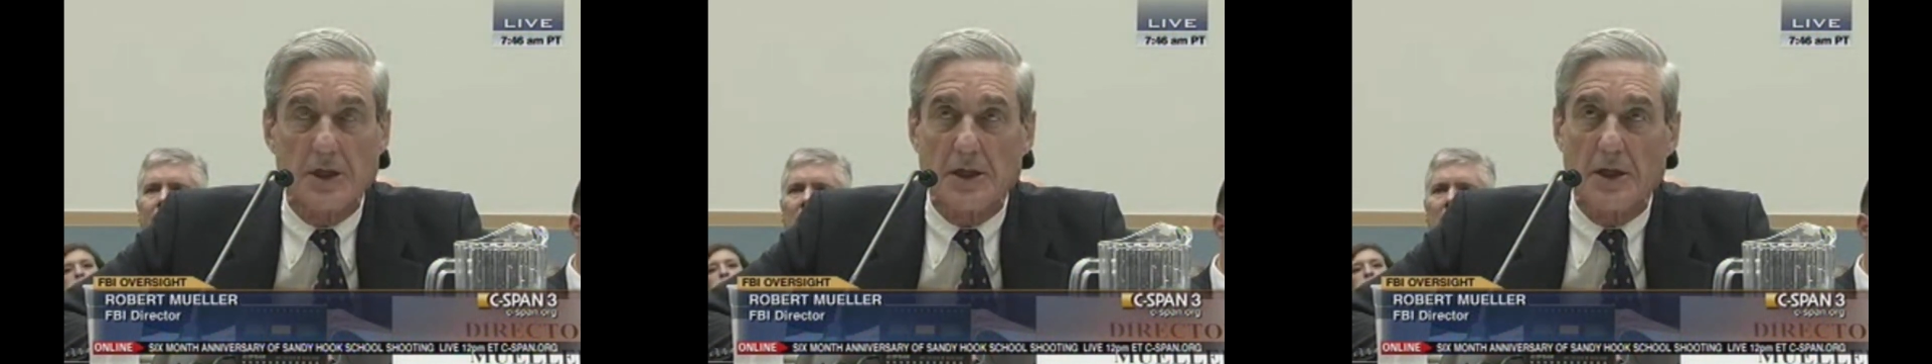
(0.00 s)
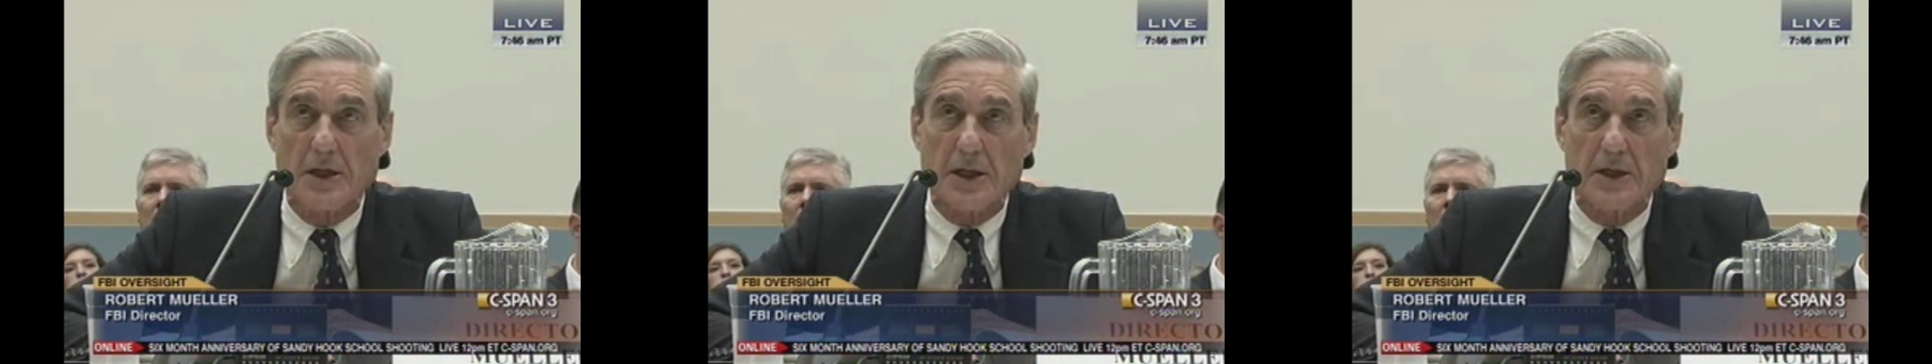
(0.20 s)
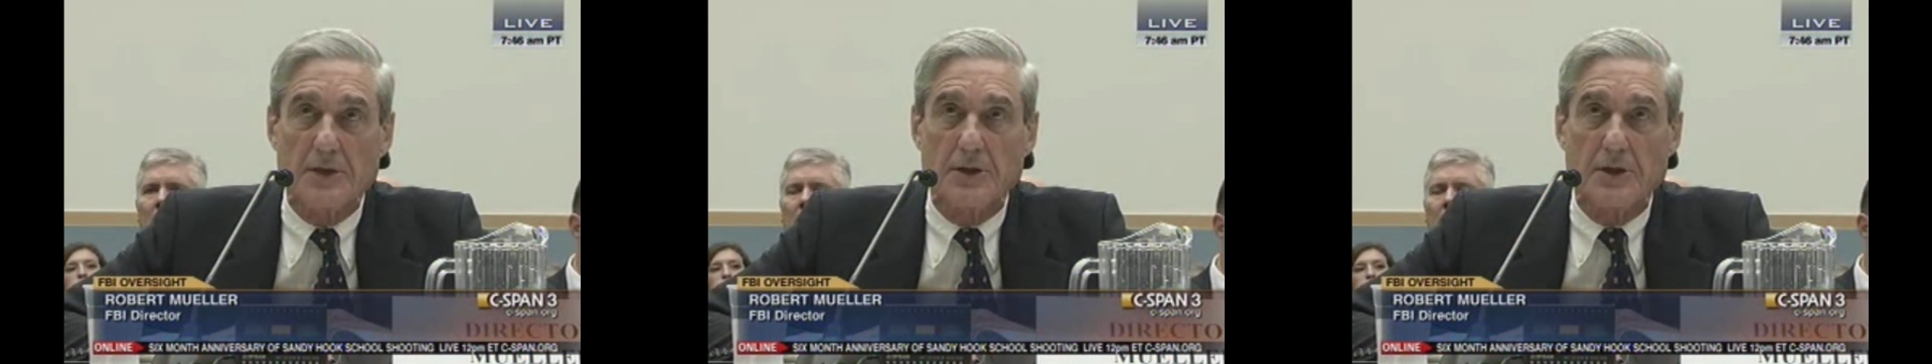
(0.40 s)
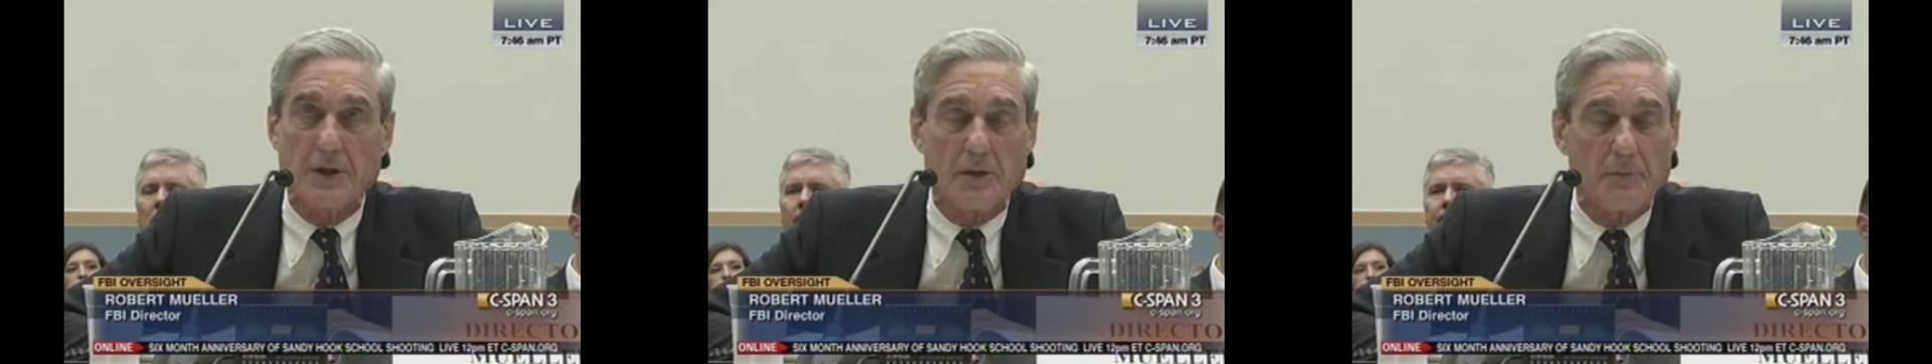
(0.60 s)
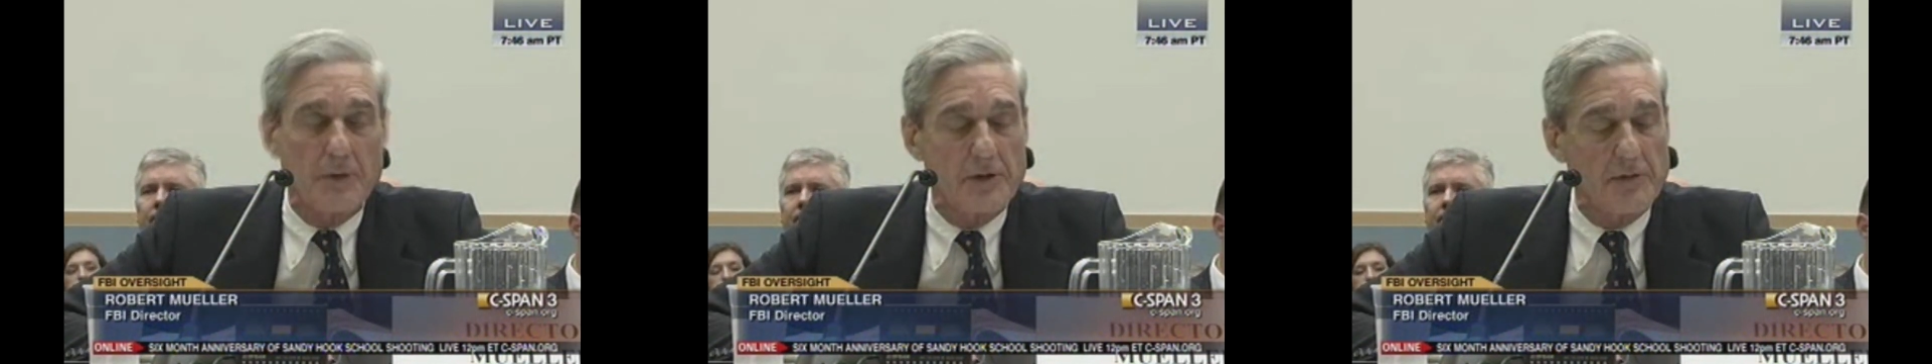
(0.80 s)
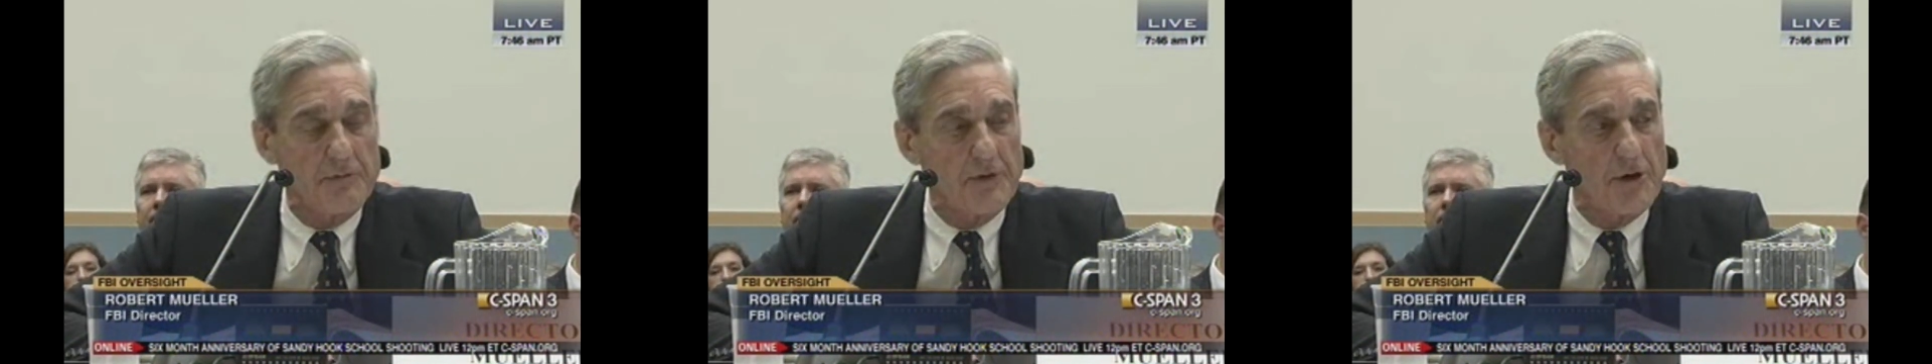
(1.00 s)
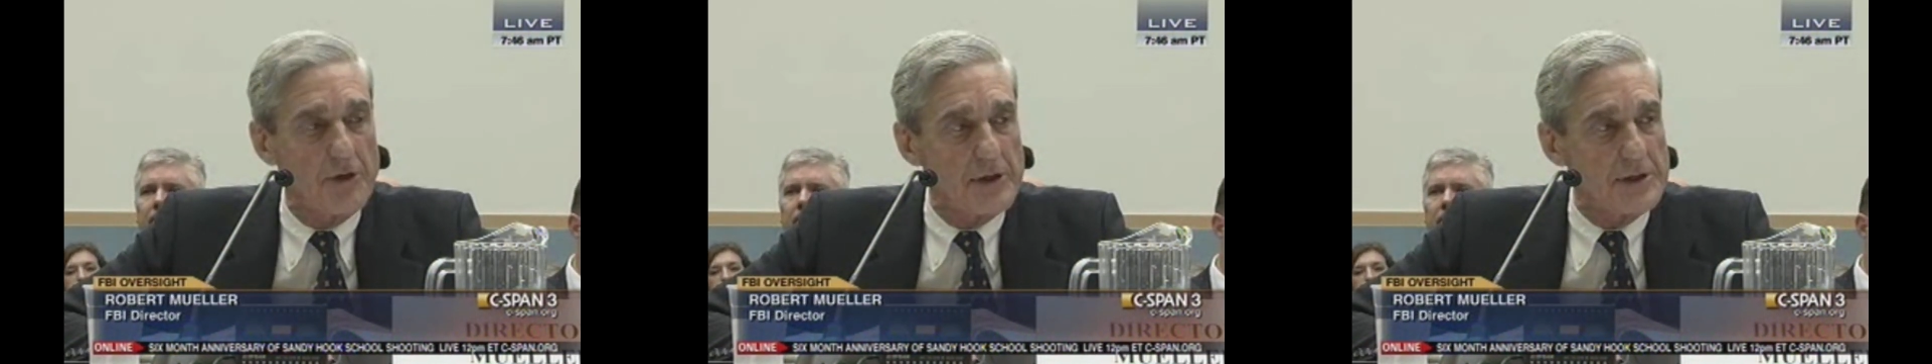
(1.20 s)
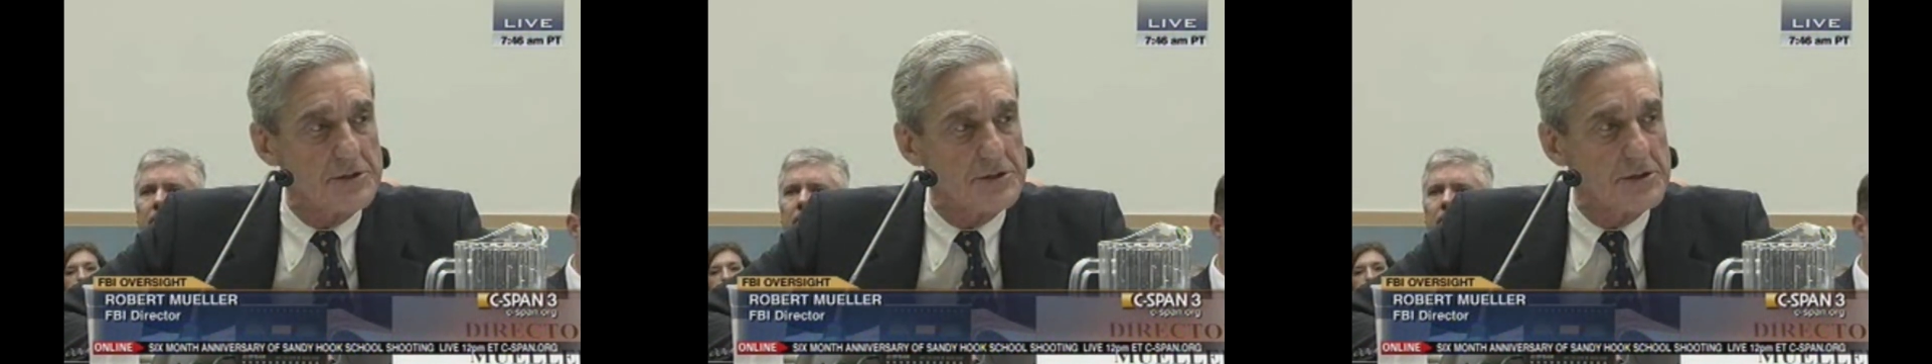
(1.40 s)
in the
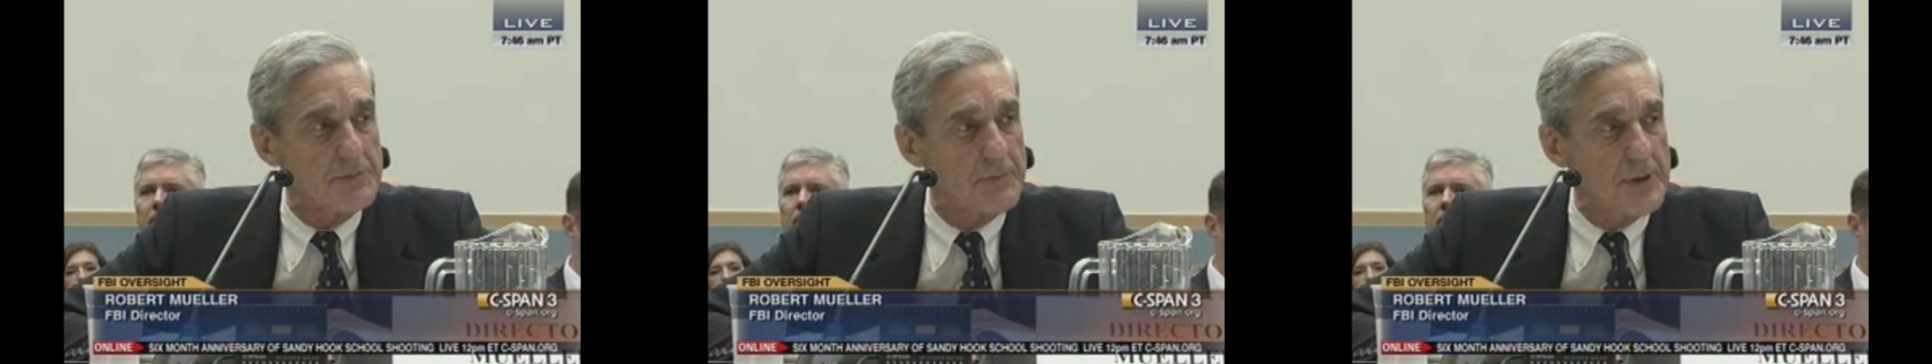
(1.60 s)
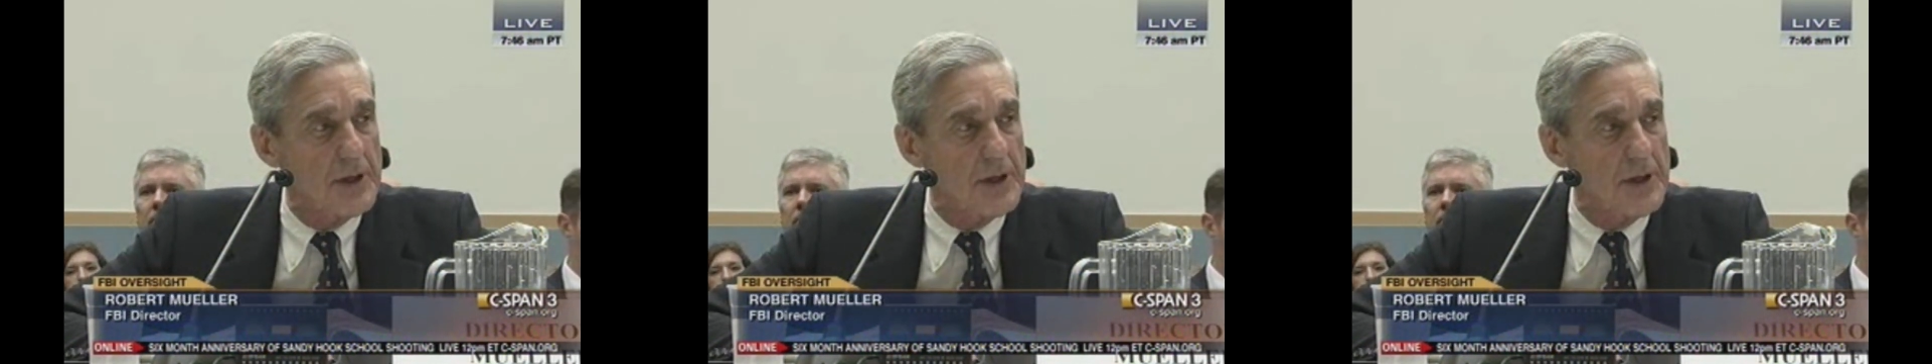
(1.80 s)
Far East.